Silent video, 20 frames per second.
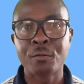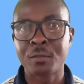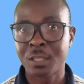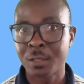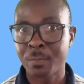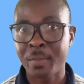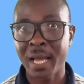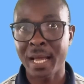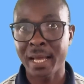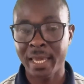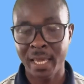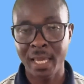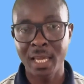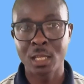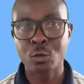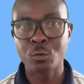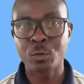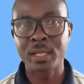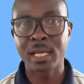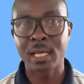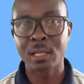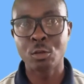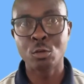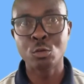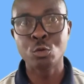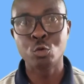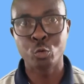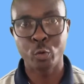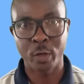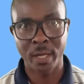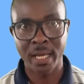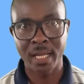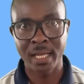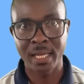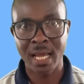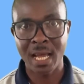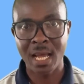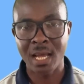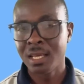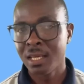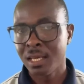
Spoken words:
Spark 8 when I don't do earlier,